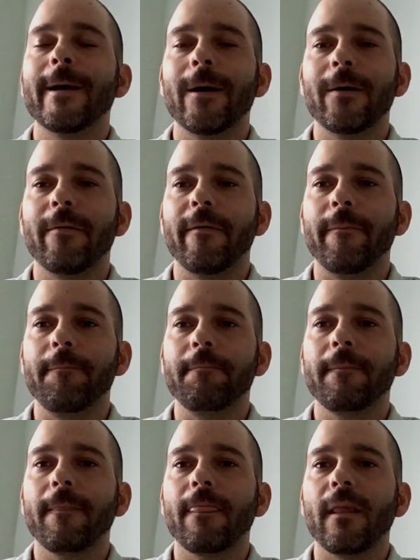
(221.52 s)

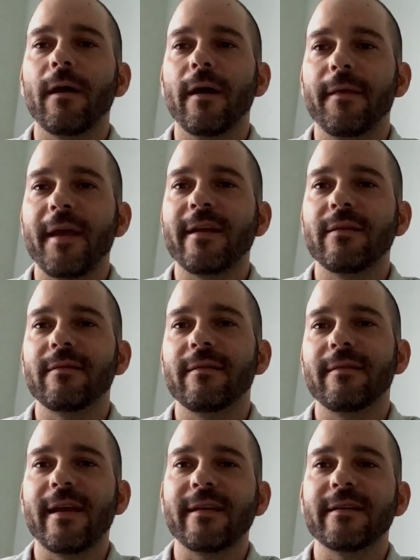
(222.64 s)
That
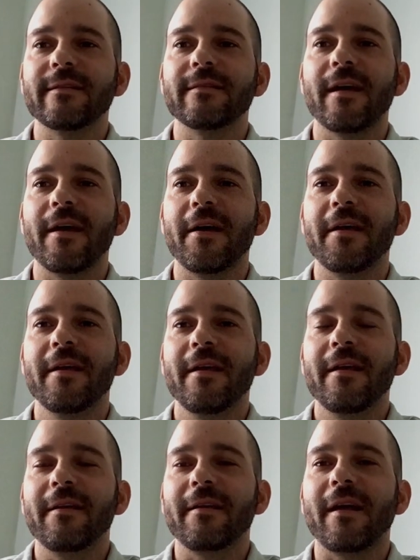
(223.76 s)
can
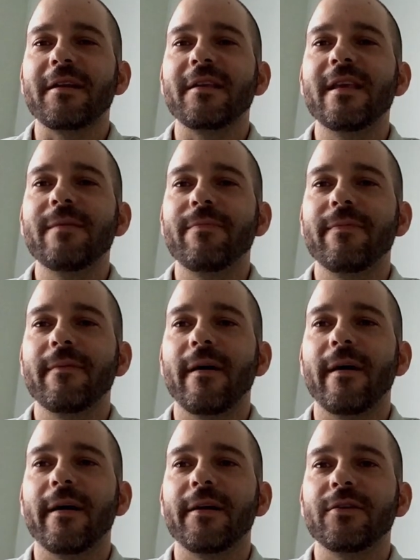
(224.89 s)
kind of keep
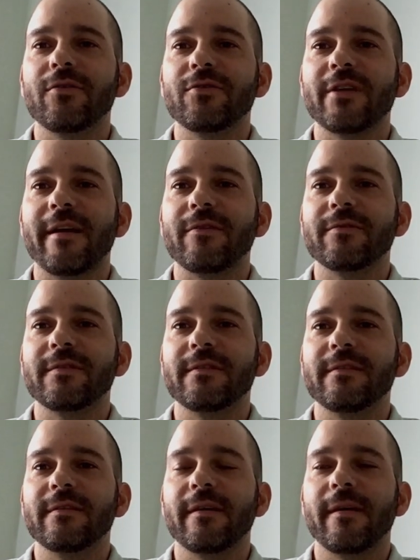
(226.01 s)
your child's